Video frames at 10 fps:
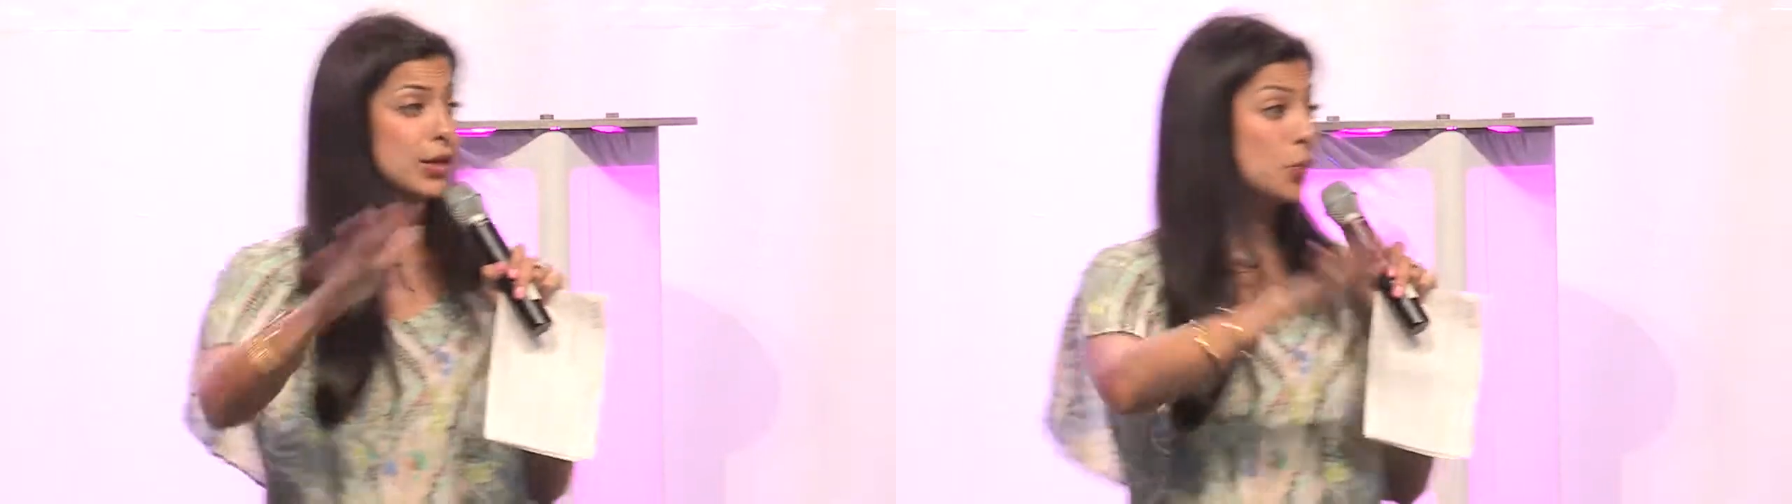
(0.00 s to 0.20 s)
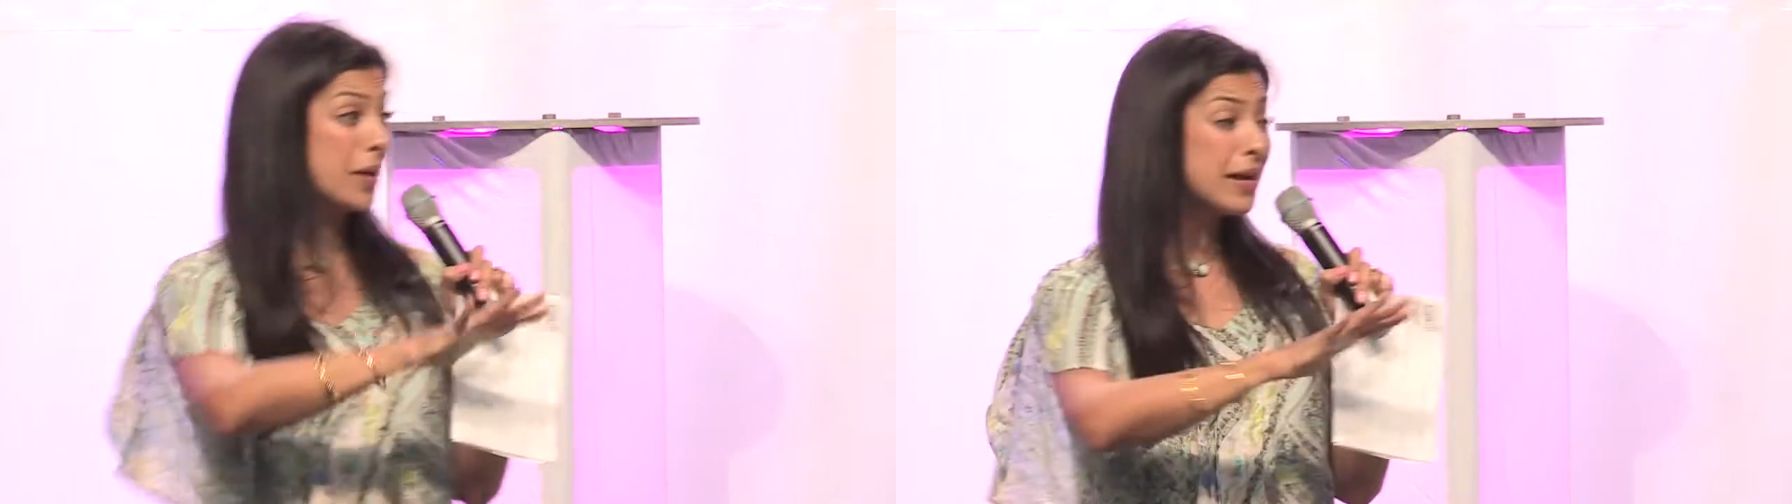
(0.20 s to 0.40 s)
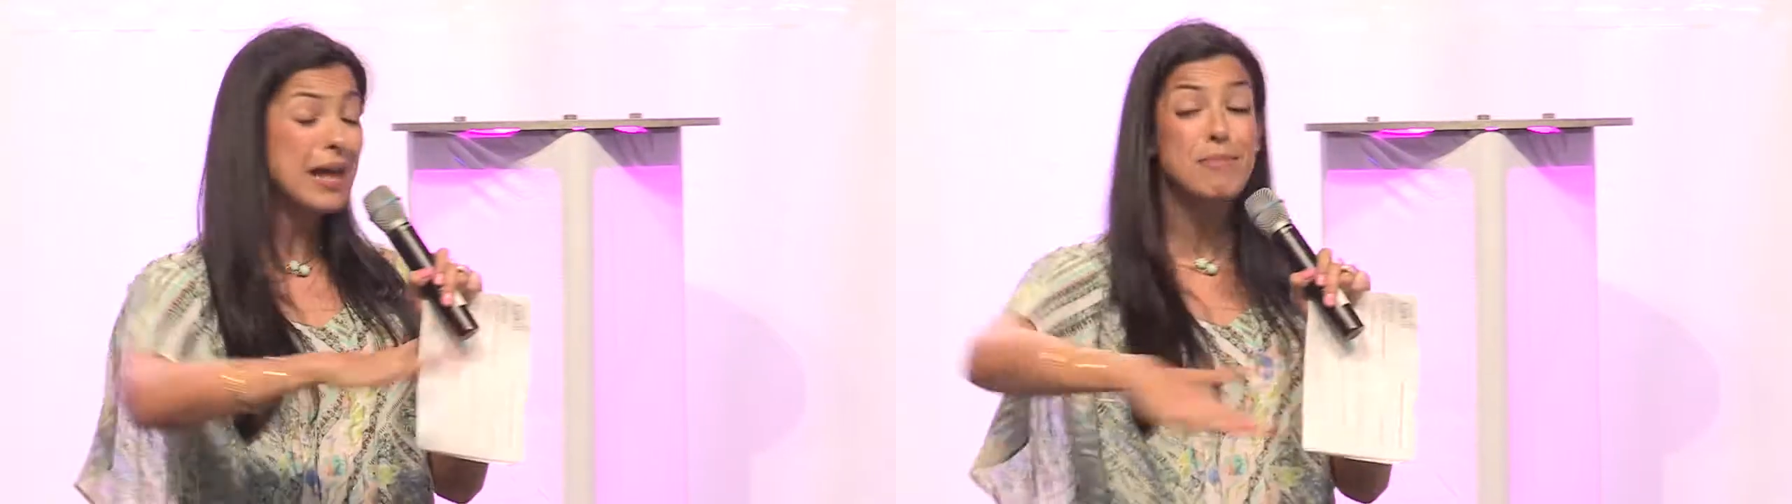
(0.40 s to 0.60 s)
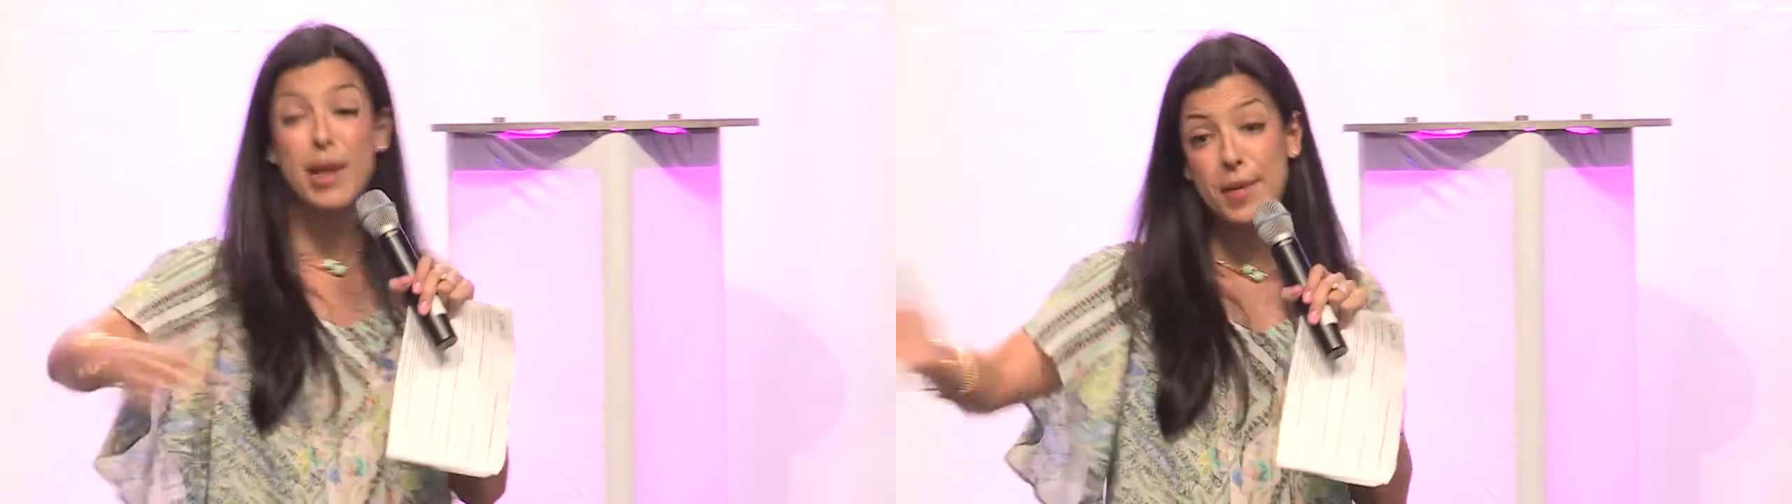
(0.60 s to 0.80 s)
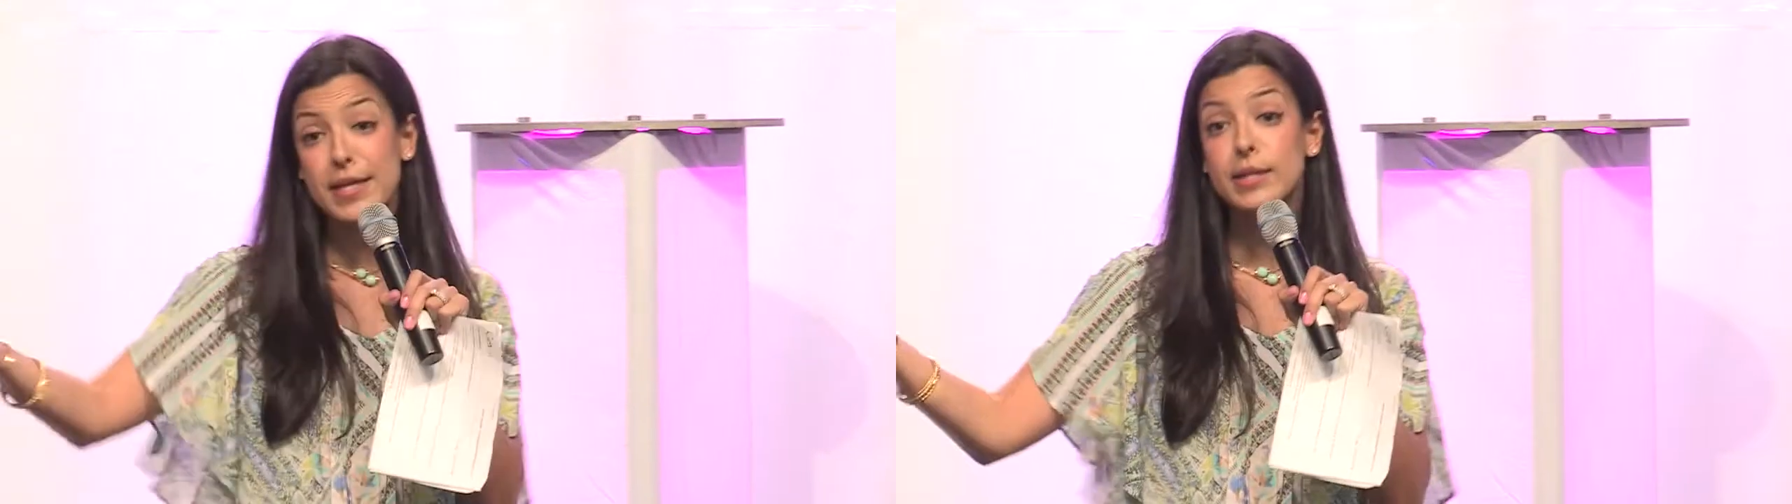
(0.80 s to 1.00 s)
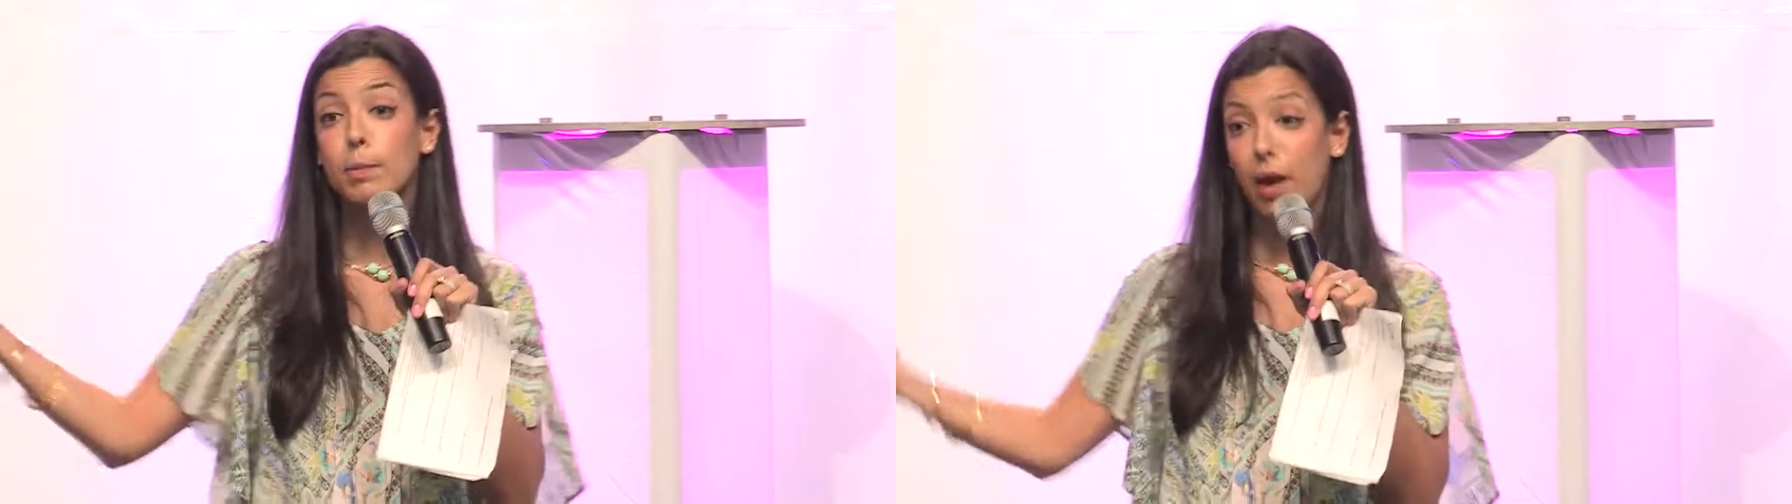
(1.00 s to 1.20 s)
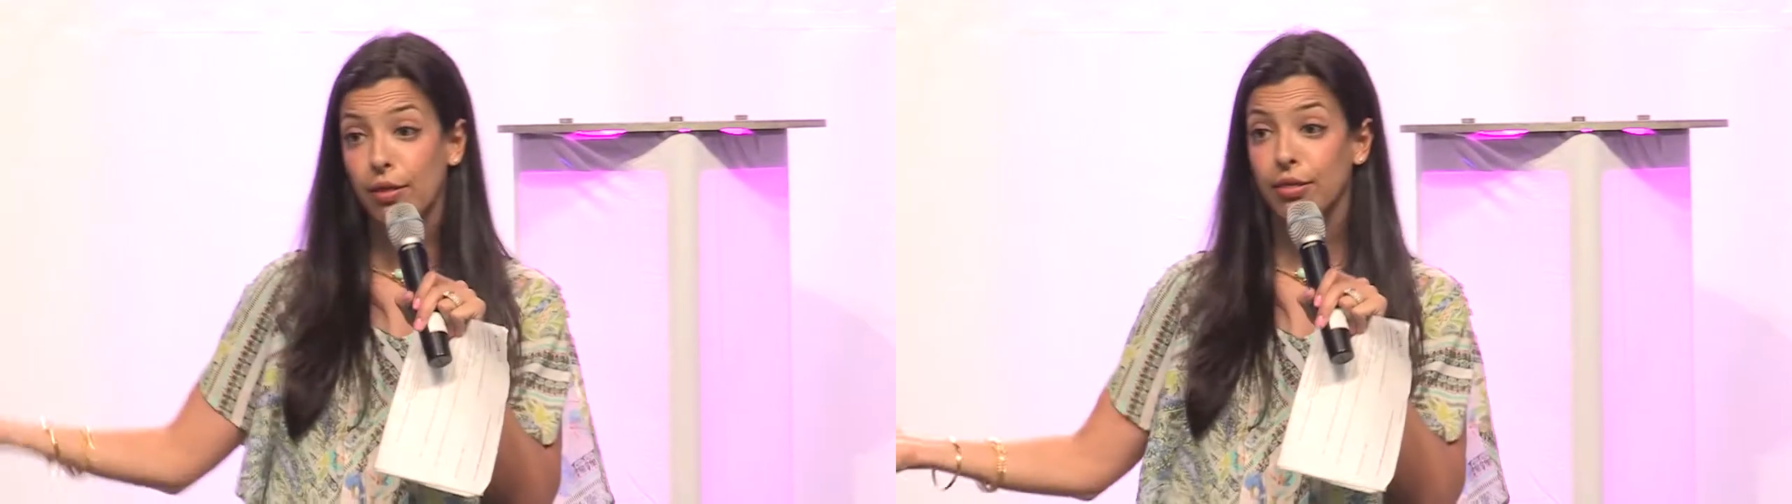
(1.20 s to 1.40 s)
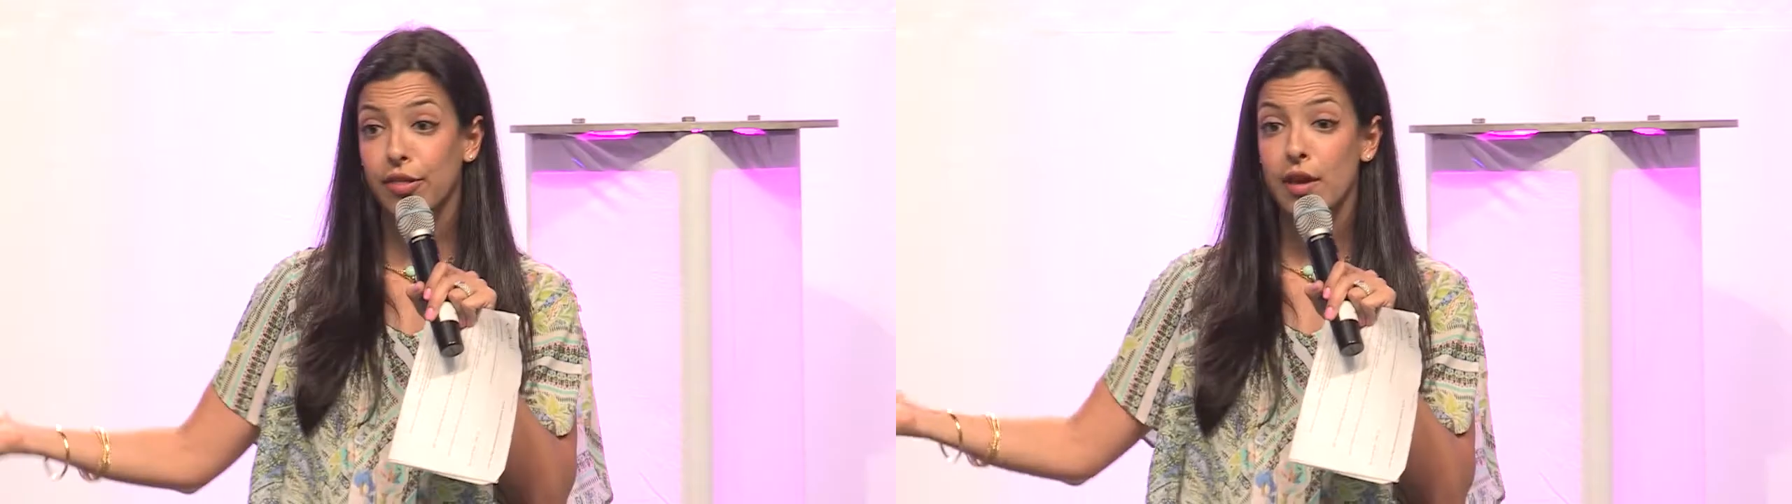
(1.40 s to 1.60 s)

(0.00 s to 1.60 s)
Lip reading: week and maybe this month,